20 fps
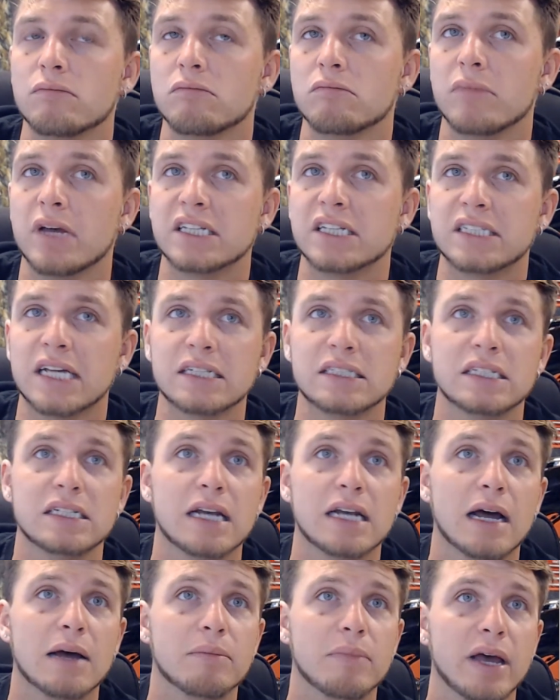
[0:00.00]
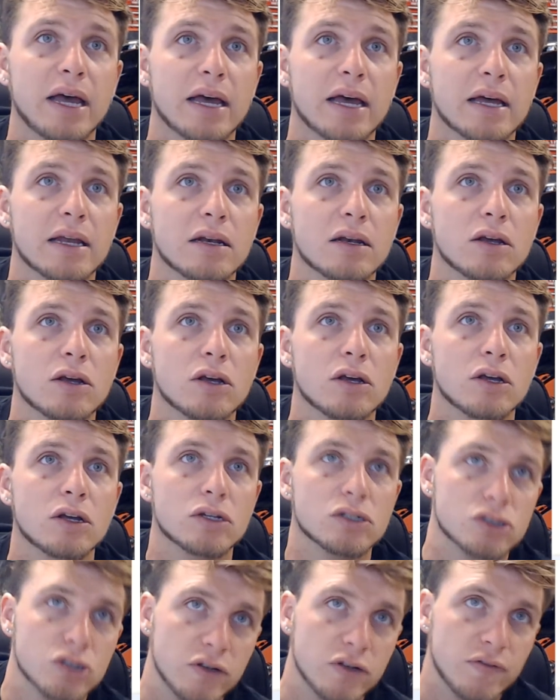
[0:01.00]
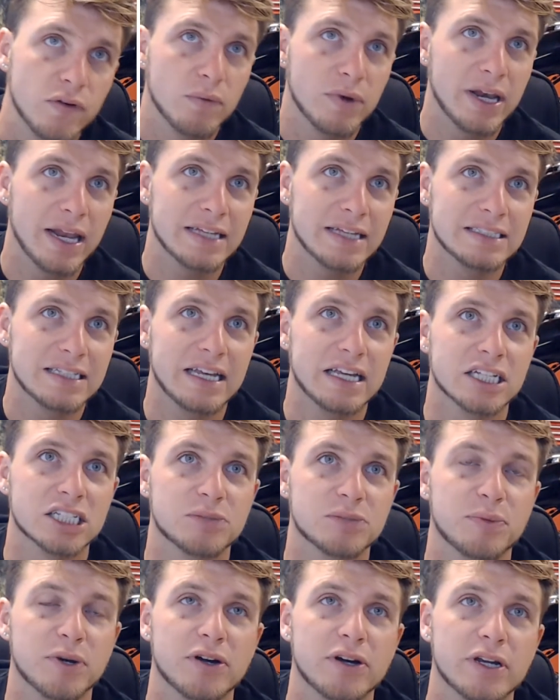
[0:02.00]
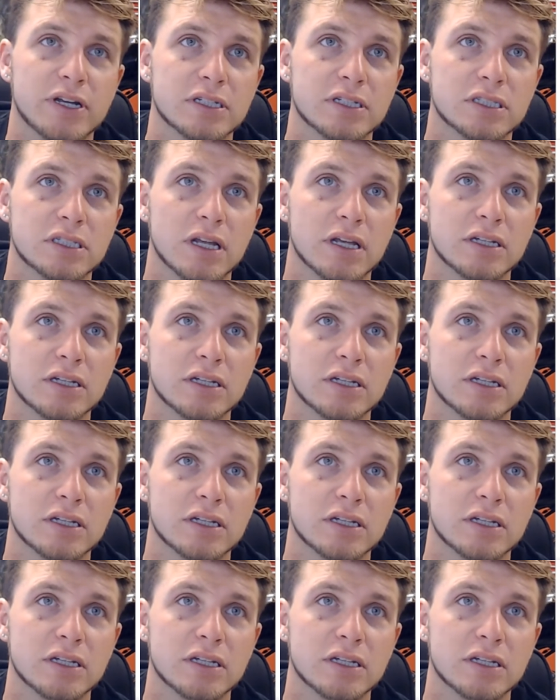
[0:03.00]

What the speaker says: That's actually not bad. So even when they say experienced,